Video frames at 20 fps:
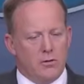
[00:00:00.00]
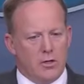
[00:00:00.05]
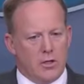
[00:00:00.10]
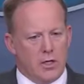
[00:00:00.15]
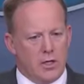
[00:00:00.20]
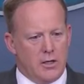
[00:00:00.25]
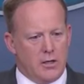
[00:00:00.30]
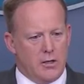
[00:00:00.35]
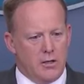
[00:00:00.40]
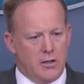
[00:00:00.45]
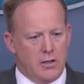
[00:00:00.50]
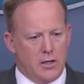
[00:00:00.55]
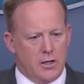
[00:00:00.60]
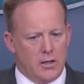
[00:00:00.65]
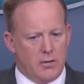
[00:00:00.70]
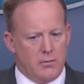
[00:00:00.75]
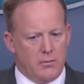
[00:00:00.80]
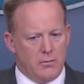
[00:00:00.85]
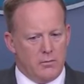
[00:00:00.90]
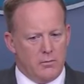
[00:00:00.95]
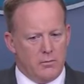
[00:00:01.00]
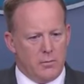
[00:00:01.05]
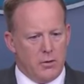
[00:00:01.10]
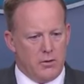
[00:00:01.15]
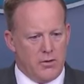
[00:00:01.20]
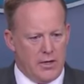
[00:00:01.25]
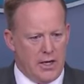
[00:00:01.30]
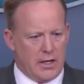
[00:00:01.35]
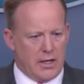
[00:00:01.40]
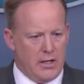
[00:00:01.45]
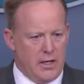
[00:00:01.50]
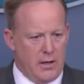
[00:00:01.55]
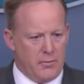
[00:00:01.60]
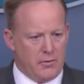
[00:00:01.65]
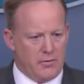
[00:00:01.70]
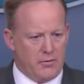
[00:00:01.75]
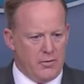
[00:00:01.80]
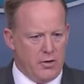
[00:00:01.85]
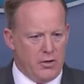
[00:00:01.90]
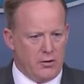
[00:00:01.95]
when you look at um, both the
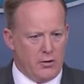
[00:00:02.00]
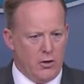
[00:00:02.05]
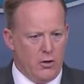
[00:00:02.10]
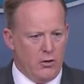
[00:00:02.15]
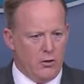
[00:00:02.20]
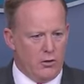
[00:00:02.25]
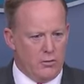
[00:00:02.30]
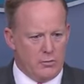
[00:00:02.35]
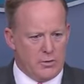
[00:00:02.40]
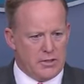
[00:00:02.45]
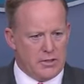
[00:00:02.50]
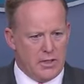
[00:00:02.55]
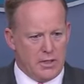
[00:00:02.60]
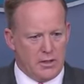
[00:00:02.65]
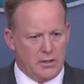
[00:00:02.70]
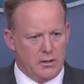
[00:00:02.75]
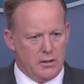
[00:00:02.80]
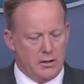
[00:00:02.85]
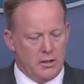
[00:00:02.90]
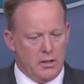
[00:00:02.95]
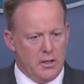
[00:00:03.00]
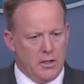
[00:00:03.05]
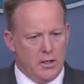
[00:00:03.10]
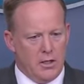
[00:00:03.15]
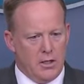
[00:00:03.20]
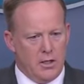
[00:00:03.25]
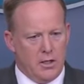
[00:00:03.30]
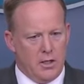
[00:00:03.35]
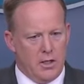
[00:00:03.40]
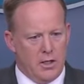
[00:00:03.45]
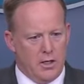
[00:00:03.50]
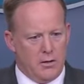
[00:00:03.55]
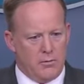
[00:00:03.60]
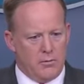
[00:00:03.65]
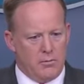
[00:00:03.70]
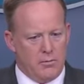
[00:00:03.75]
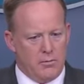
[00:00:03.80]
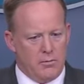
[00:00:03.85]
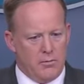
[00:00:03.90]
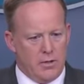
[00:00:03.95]
economic front, coal in particular,
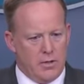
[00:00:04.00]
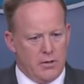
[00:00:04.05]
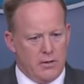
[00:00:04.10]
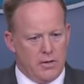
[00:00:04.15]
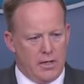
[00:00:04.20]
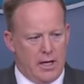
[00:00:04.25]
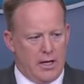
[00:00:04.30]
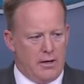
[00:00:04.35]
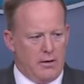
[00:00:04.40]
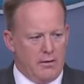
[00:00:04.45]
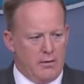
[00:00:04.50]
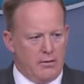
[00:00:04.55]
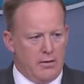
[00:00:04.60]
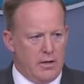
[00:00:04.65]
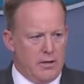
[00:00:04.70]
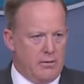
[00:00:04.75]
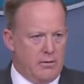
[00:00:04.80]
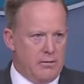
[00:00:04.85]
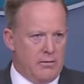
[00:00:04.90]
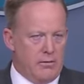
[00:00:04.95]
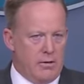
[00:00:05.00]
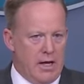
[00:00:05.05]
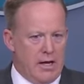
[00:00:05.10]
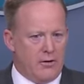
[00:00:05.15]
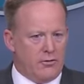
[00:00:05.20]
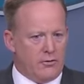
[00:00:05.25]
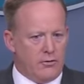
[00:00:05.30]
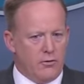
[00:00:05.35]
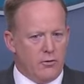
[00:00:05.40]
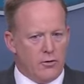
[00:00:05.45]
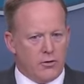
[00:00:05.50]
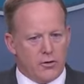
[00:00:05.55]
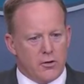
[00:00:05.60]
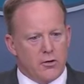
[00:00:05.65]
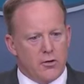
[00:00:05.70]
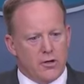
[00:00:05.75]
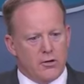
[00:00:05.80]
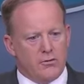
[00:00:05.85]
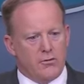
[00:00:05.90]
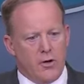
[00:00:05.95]
um, that, that that that is
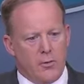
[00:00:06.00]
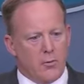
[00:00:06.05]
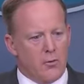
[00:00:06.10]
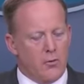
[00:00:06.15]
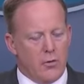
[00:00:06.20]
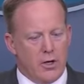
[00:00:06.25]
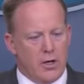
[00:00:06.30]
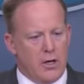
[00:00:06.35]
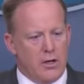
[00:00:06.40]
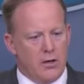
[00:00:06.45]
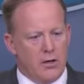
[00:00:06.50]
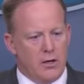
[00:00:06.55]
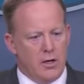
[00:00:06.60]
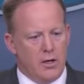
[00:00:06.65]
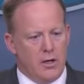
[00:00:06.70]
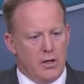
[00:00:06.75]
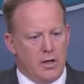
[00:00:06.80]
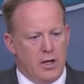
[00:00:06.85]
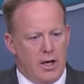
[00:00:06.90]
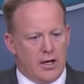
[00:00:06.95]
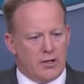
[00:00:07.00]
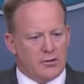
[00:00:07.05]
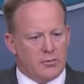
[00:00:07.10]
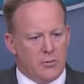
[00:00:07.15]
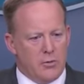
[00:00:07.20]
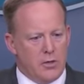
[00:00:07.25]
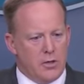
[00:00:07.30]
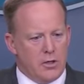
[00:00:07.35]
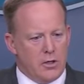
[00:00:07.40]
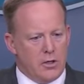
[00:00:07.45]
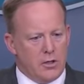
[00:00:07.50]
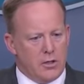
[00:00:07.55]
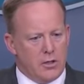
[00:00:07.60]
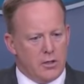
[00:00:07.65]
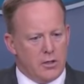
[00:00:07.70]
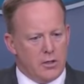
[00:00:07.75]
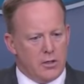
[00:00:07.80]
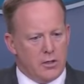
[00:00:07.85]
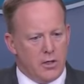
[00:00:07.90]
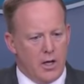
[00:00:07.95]
North Korea's number one export.
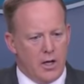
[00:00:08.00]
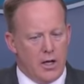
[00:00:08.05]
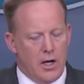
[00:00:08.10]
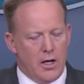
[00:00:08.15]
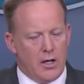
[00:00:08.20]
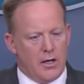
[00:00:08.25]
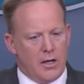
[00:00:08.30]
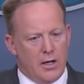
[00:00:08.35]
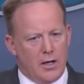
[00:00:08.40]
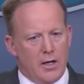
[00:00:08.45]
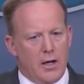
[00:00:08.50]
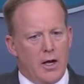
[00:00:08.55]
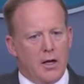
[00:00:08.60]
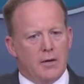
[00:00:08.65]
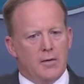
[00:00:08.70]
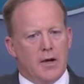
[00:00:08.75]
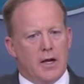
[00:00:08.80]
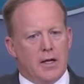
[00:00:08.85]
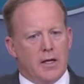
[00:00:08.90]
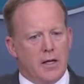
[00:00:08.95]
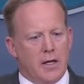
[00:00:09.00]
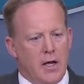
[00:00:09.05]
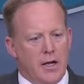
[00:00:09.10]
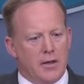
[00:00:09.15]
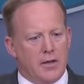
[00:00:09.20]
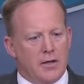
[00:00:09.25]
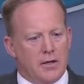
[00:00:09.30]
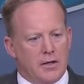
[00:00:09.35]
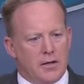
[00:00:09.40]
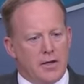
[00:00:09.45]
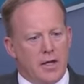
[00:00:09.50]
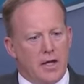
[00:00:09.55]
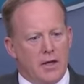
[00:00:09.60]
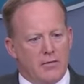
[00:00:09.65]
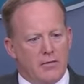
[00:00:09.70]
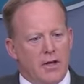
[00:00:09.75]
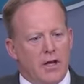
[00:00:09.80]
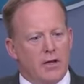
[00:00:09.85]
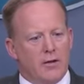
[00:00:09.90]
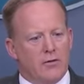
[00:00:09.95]
I, I, I, not I think that
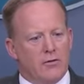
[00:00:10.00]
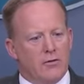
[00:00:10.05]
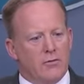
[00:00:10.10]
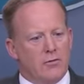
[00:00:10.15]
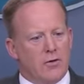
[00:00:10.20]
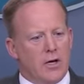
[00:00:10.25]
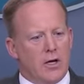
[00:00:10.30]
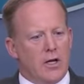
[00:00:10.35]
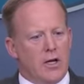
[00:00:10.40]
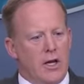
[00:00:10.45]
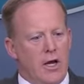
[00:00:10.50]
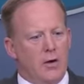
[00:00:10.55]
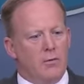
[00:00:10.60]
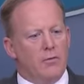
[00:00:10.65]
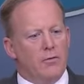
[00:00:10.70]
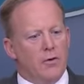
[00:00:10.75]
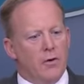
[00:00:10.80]
they have taken some very